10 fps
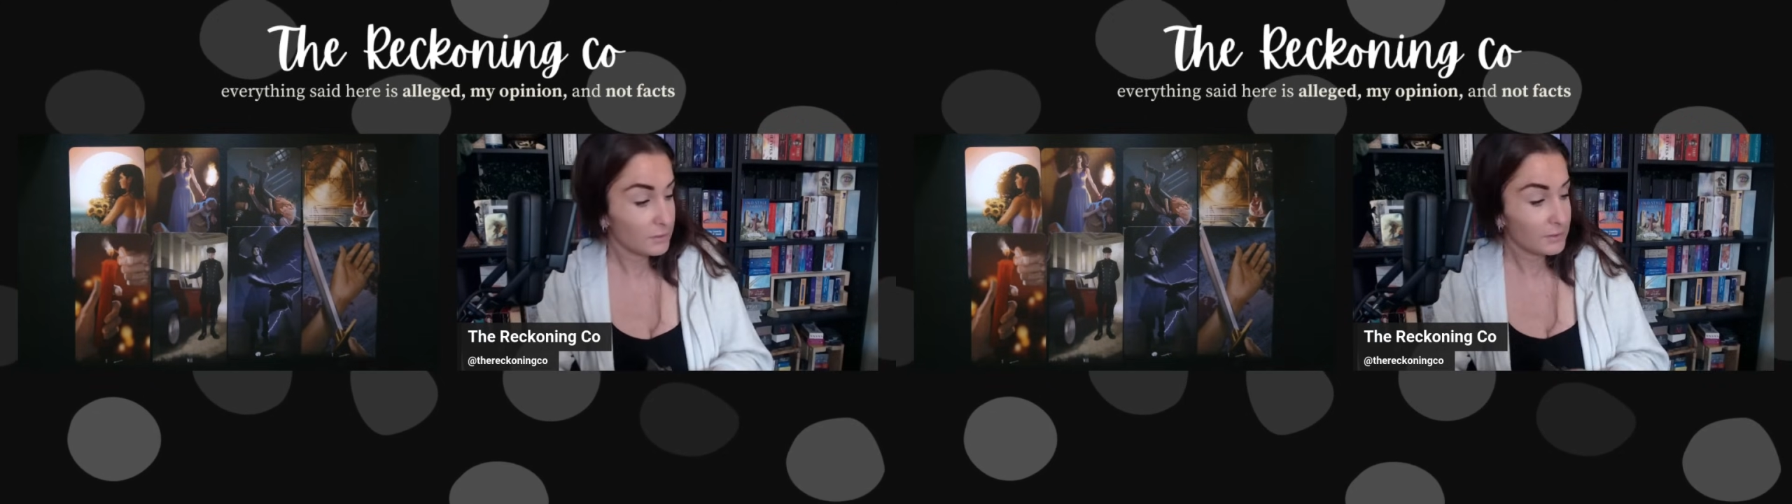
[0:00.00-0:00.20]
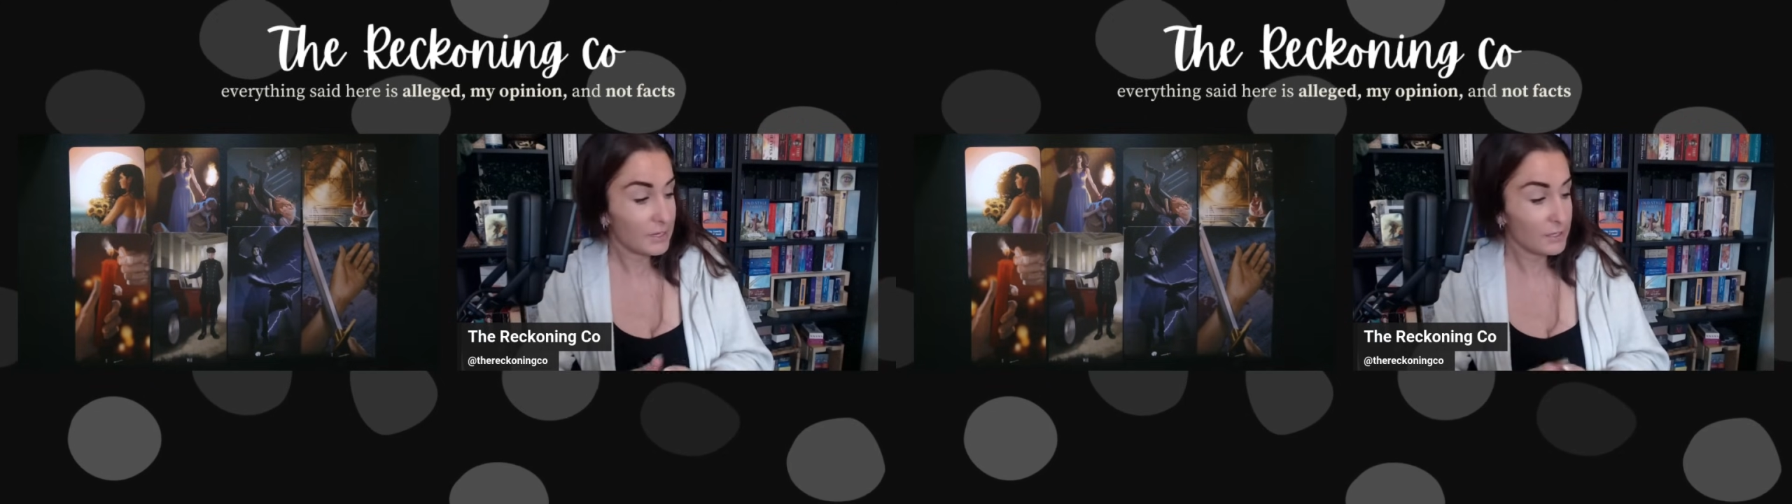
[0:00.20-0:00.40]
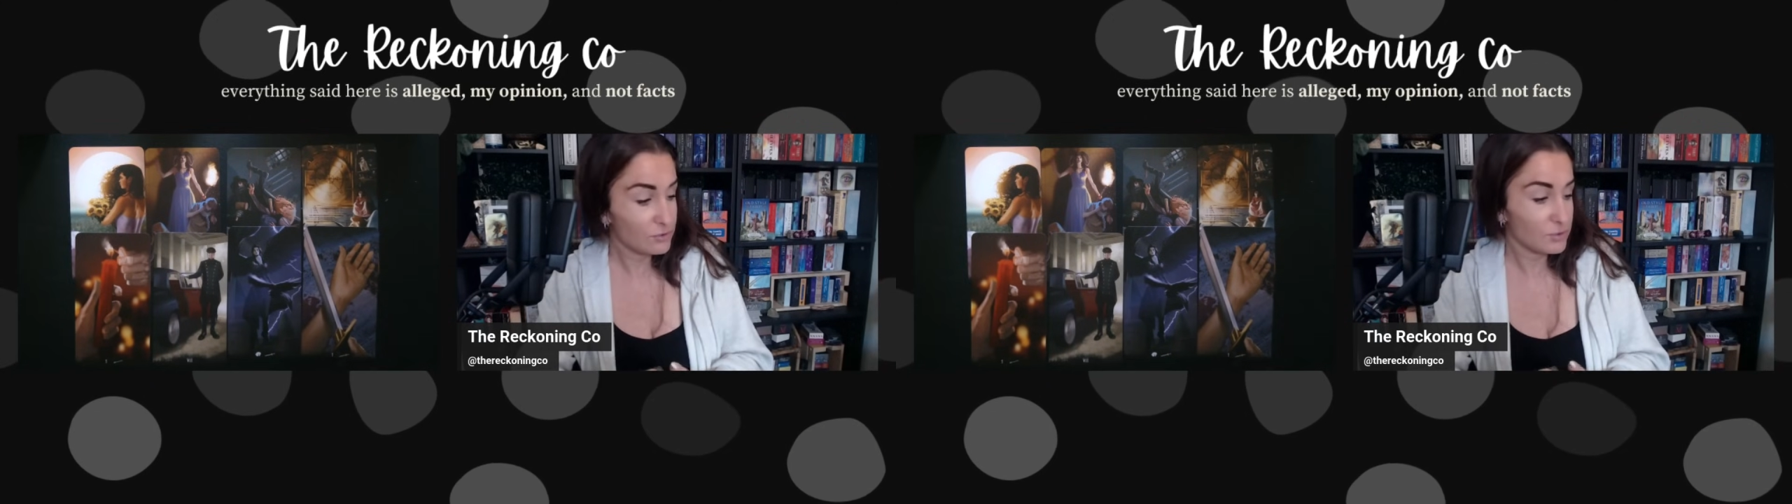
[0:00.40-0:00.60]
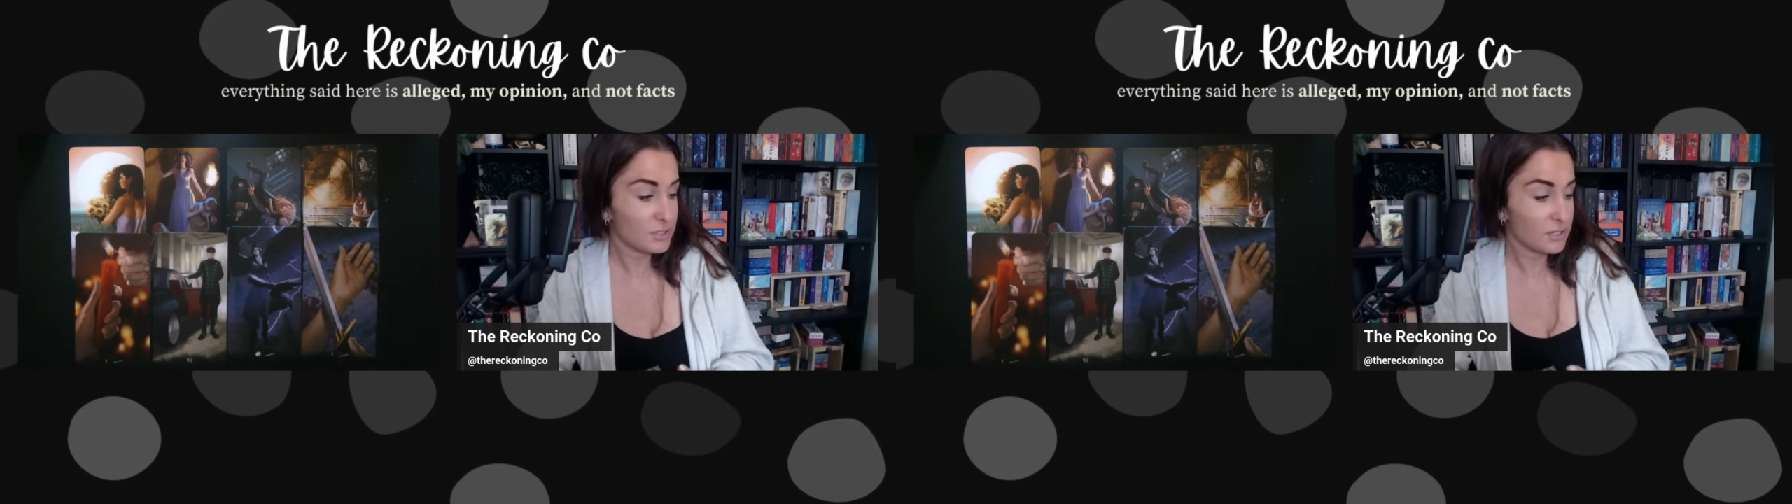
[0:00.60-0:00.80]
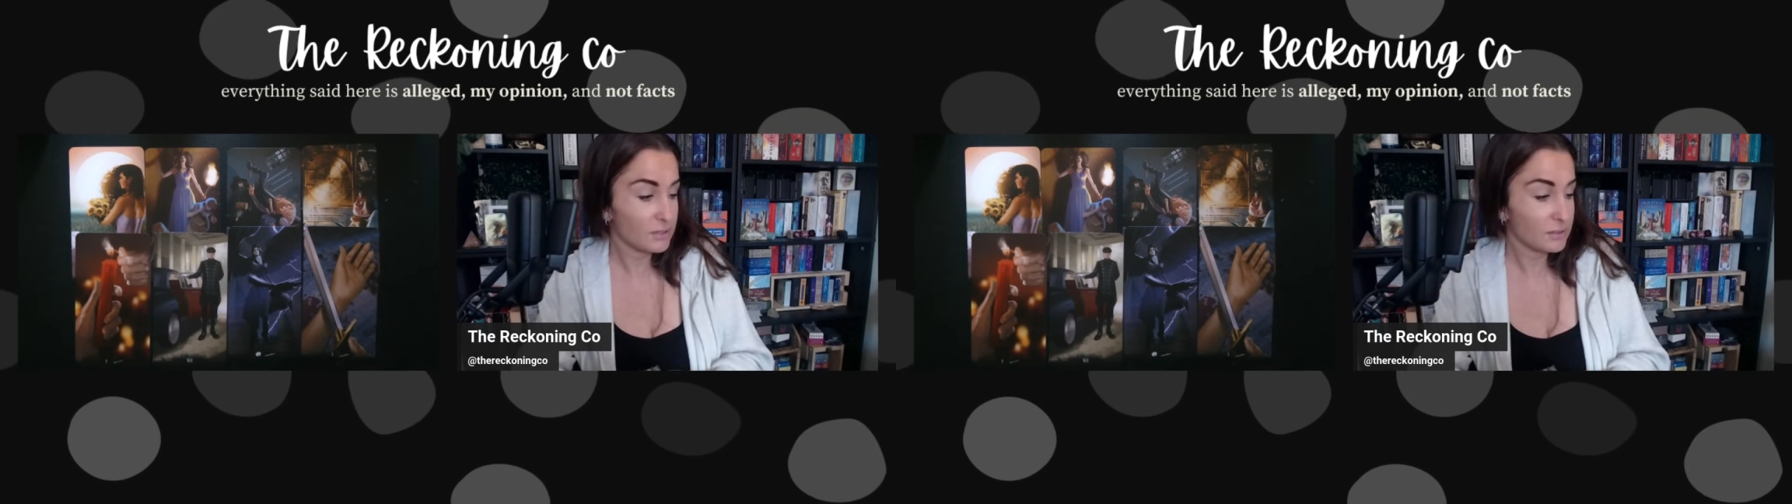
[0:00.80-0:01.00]

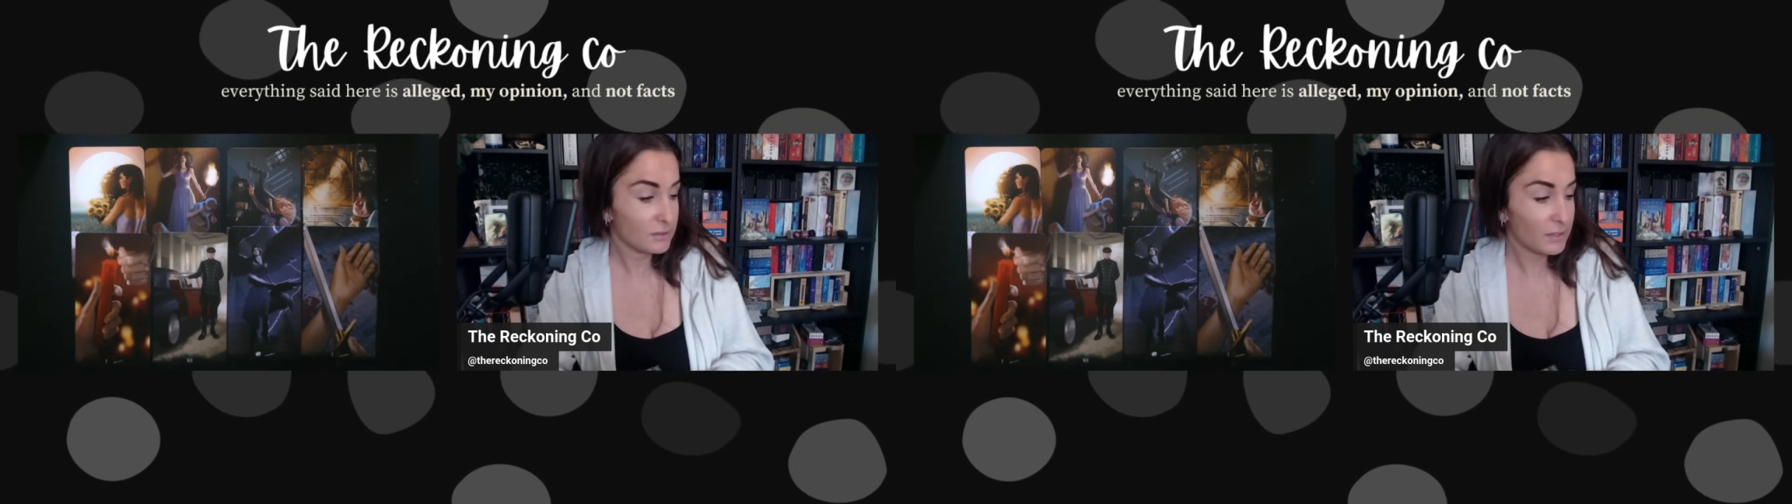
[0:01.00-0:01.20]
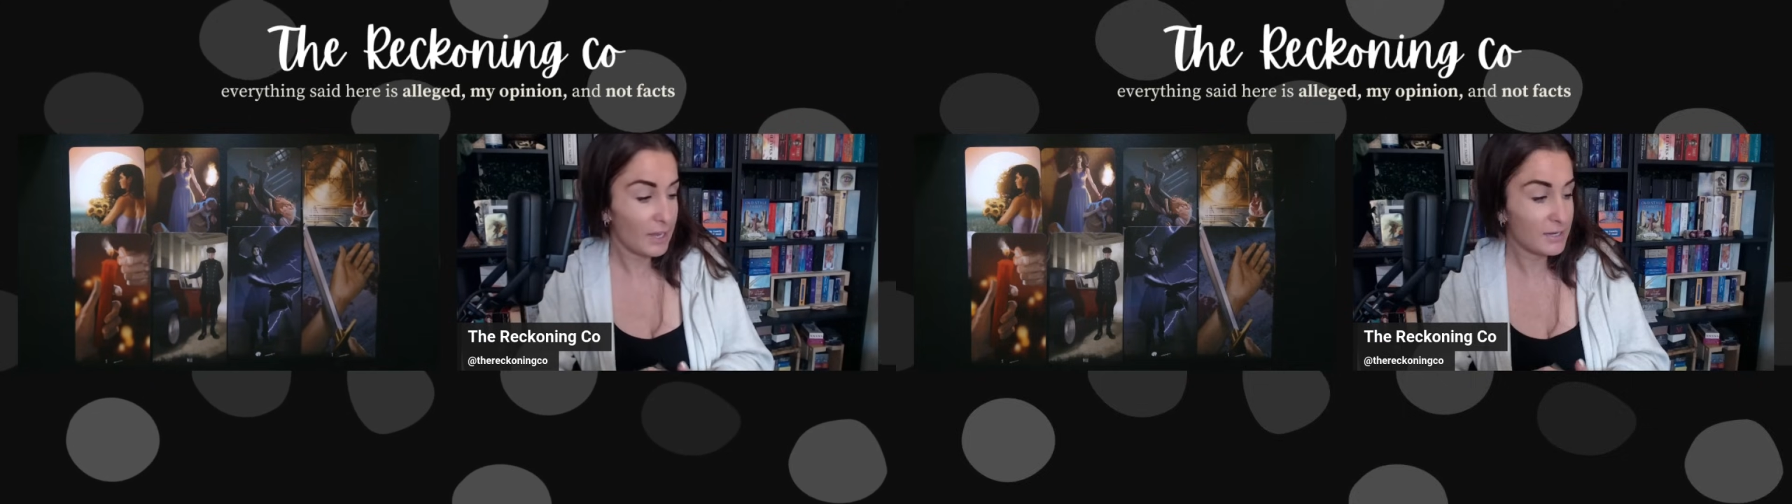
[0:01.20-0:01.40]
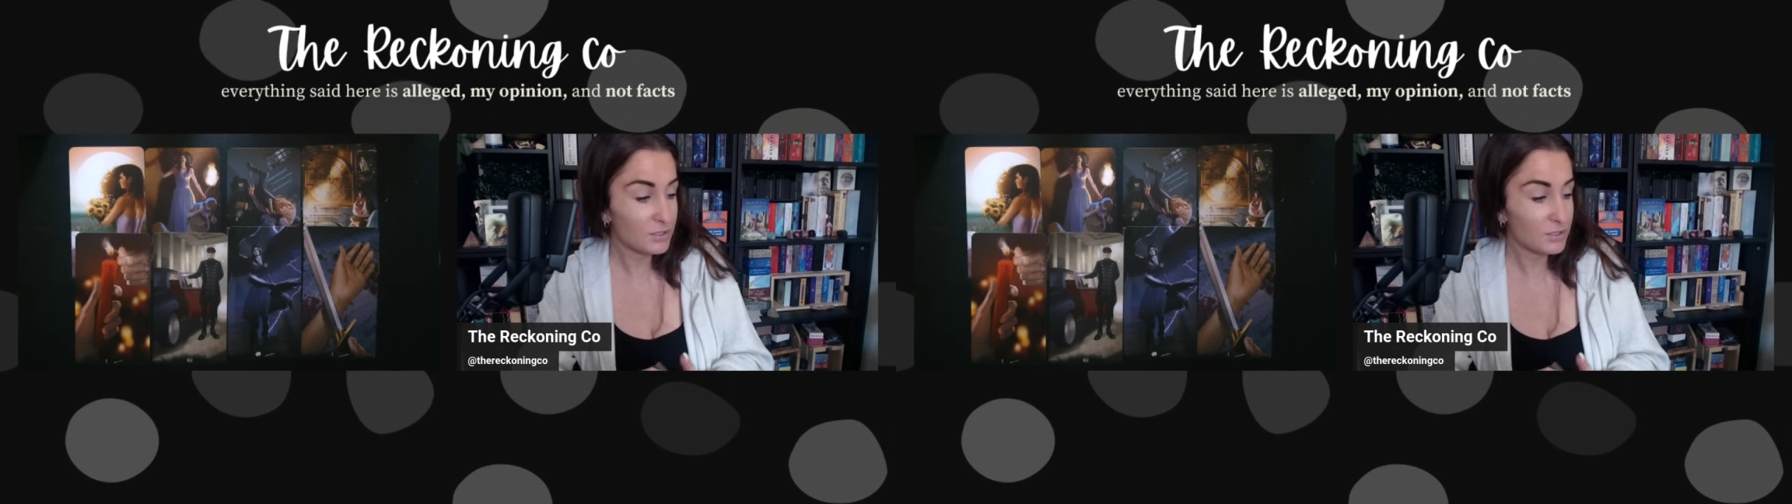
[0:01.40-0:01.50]
Interesting. Ace